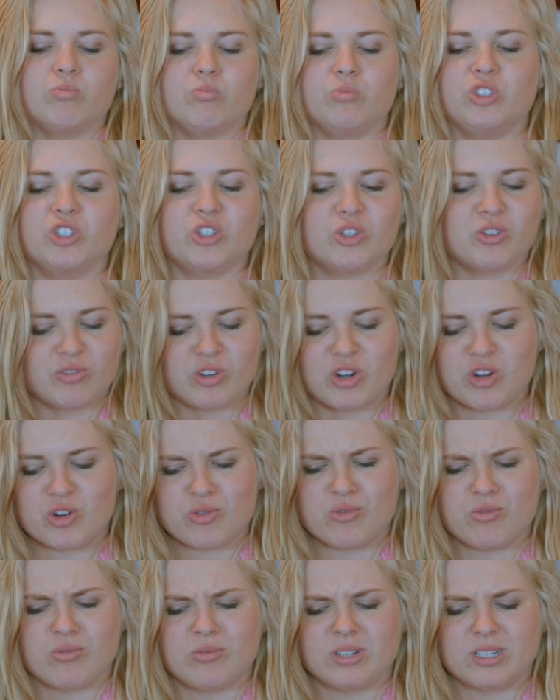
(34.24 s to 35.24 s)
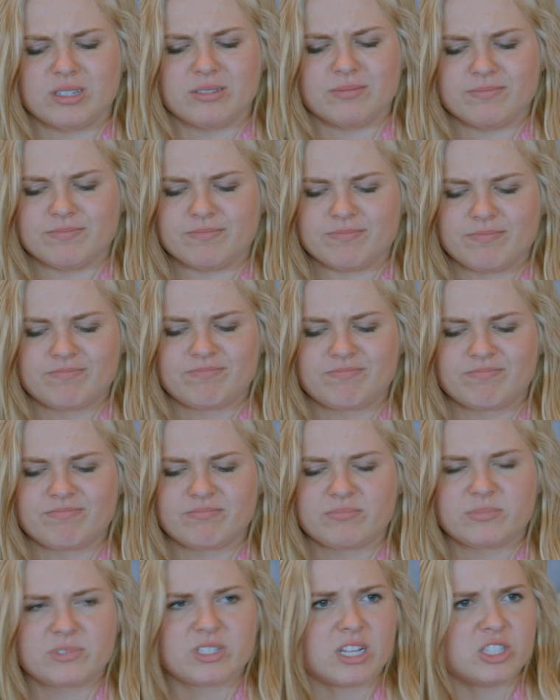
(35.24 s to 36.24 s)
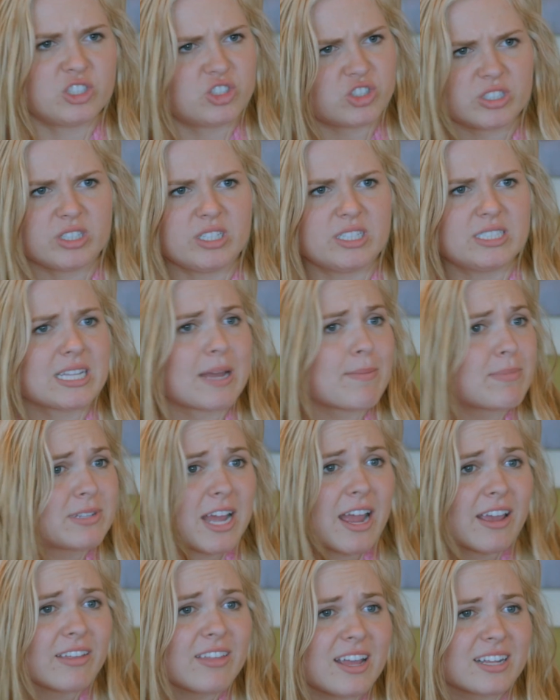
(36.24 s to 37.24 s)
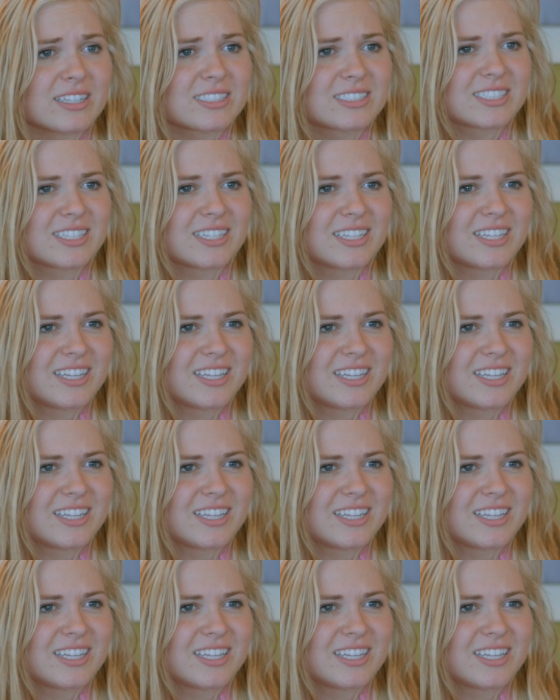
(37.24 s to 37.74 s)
Euro um, country type of dialect.